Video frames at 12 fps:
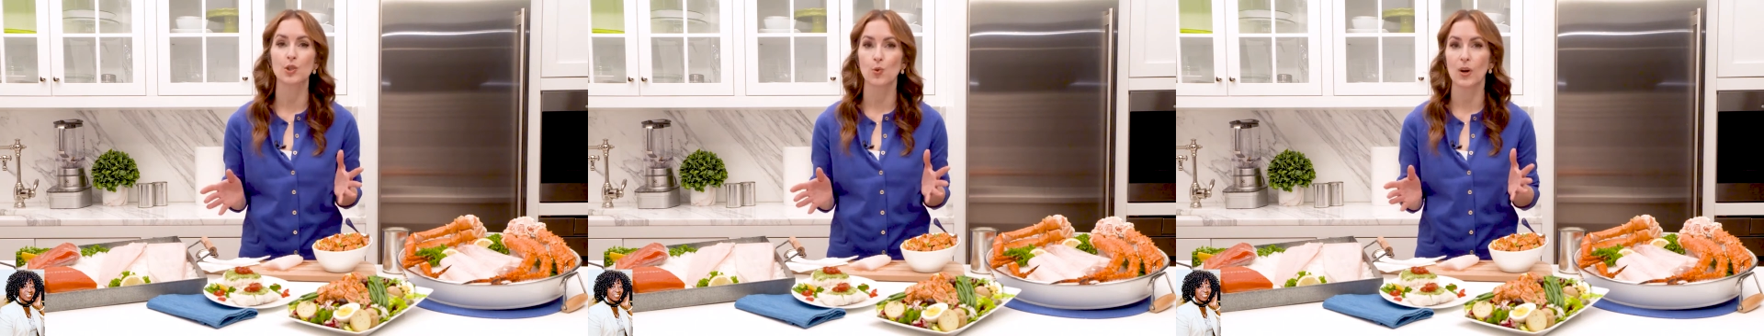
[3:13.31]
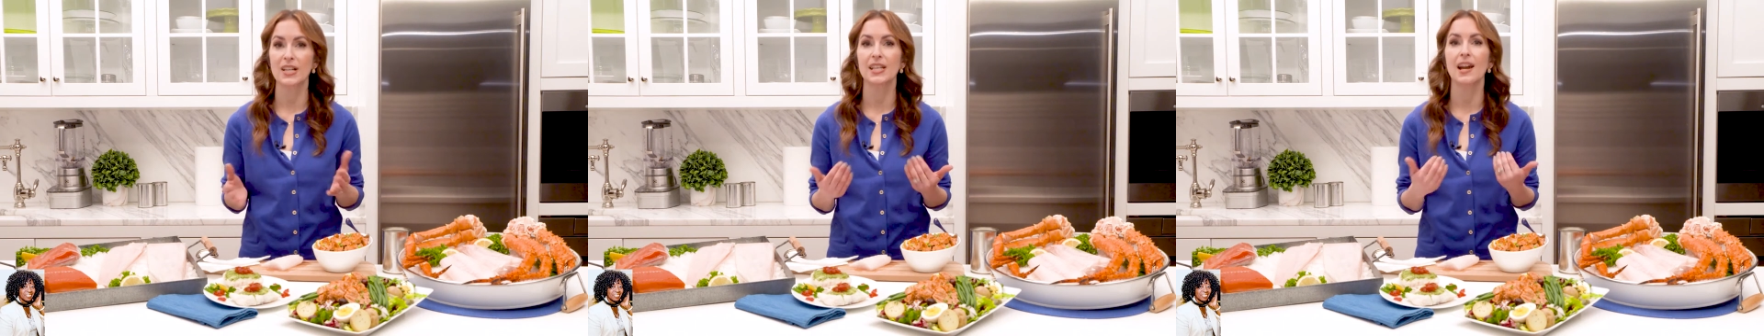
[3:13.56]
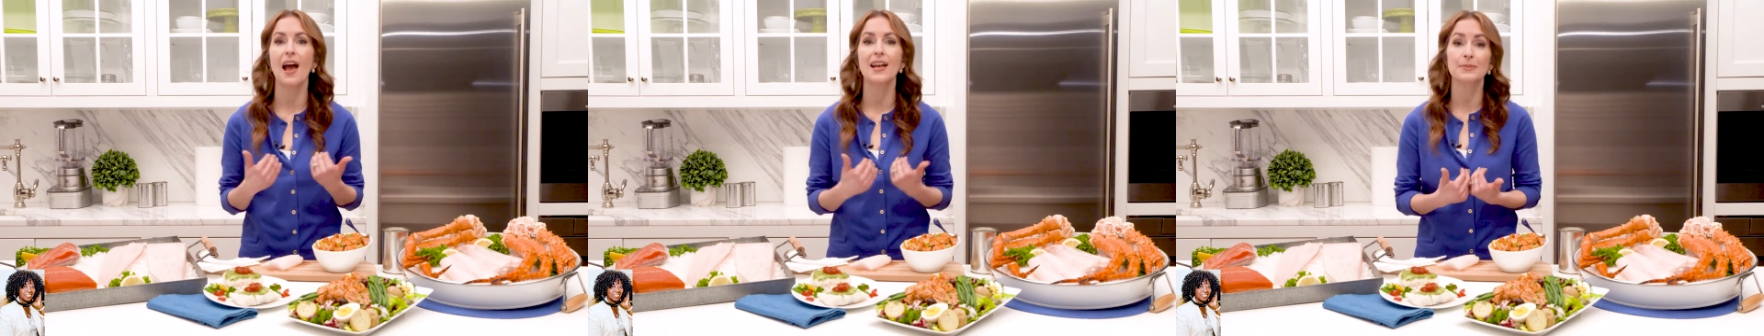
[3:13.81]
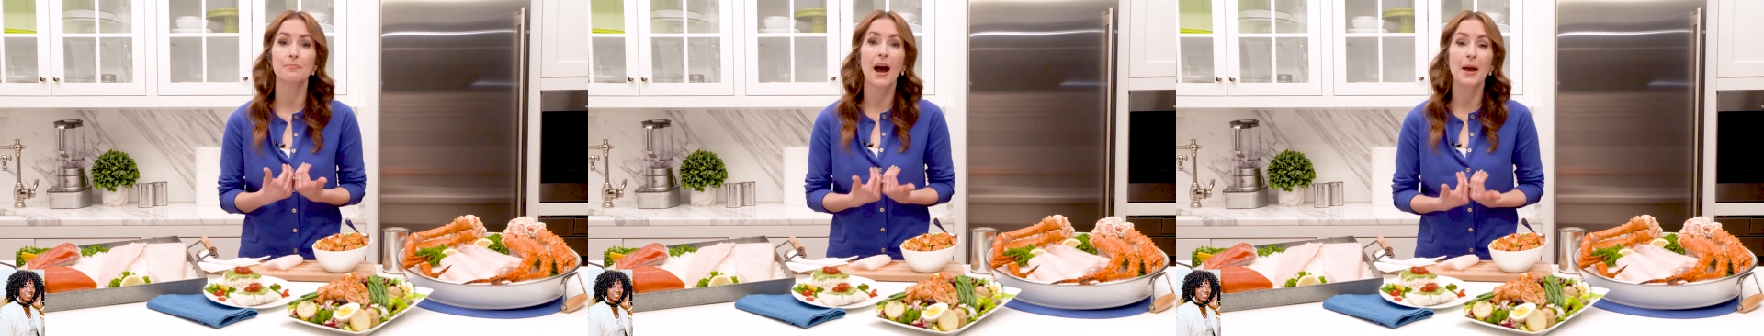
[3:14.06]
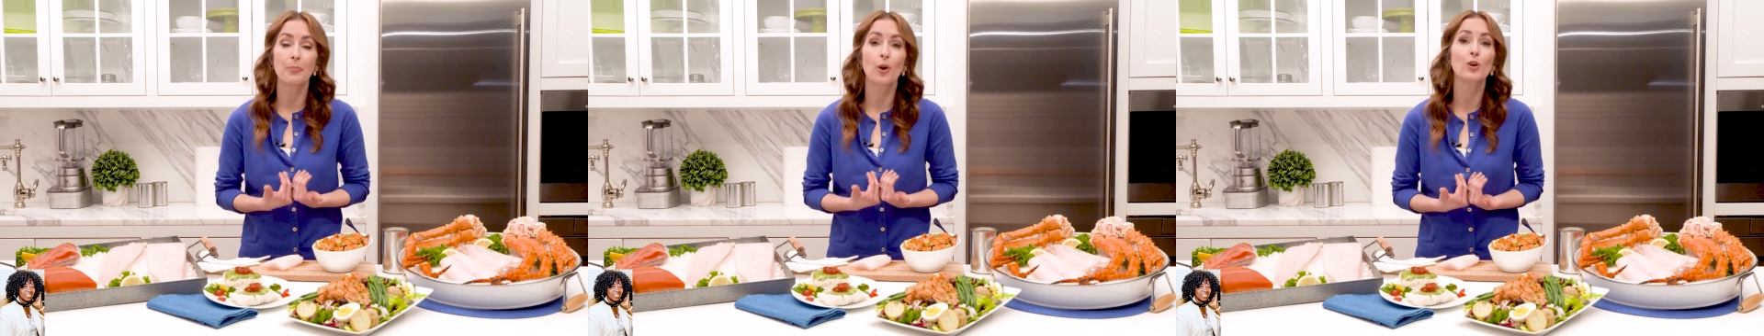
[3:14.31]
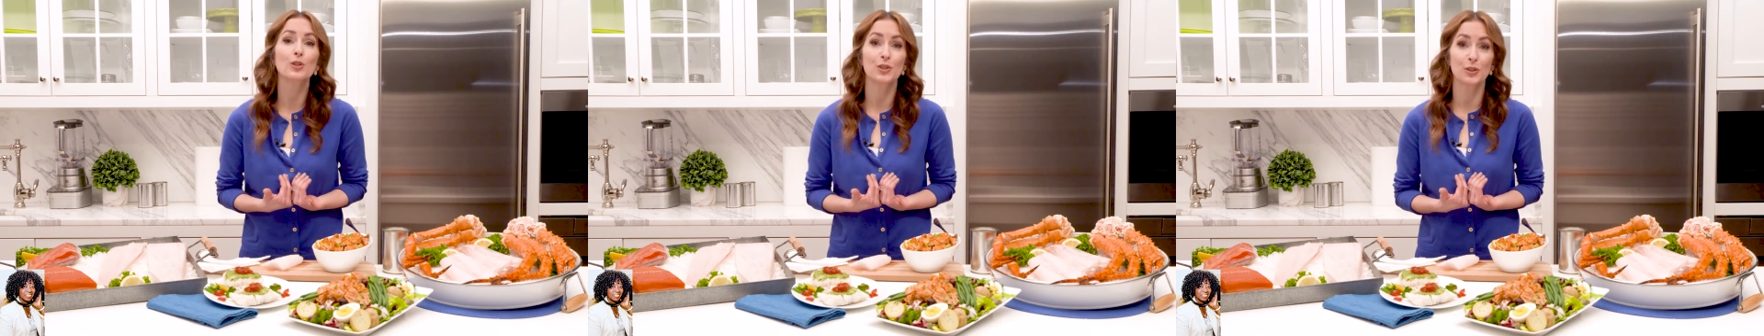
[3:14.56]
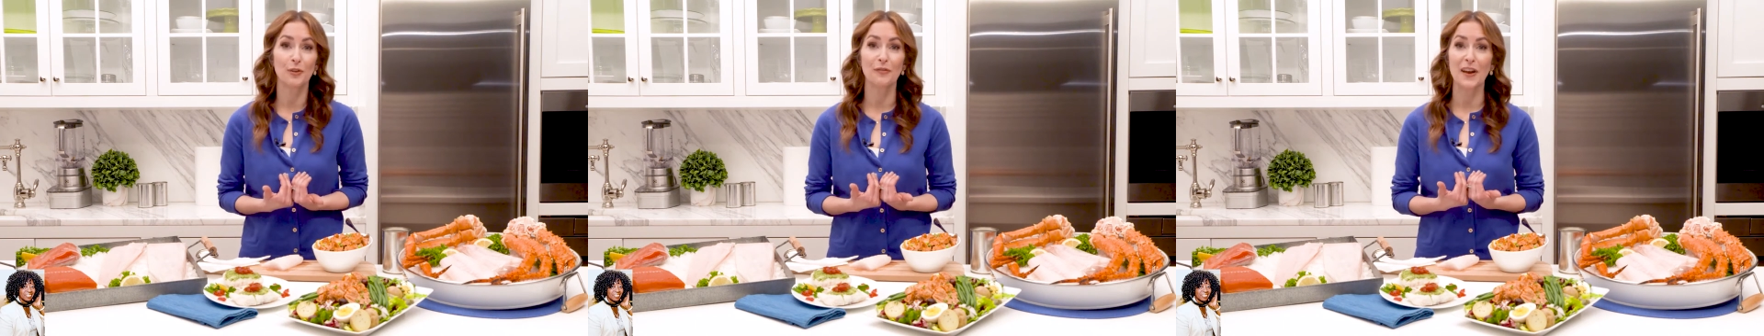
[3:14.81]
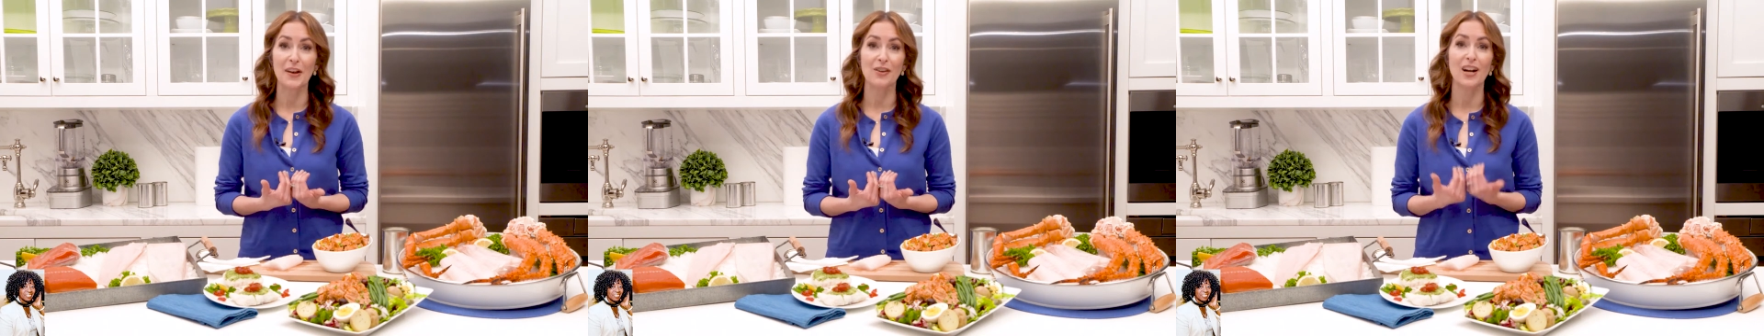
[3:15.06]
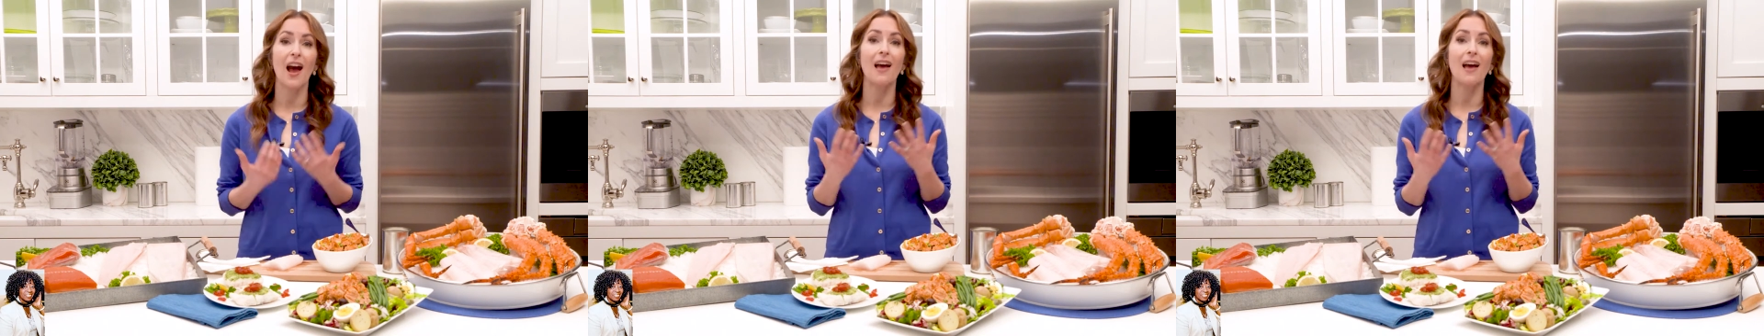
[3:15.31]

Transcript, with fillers: choice, and it's my personal favorite.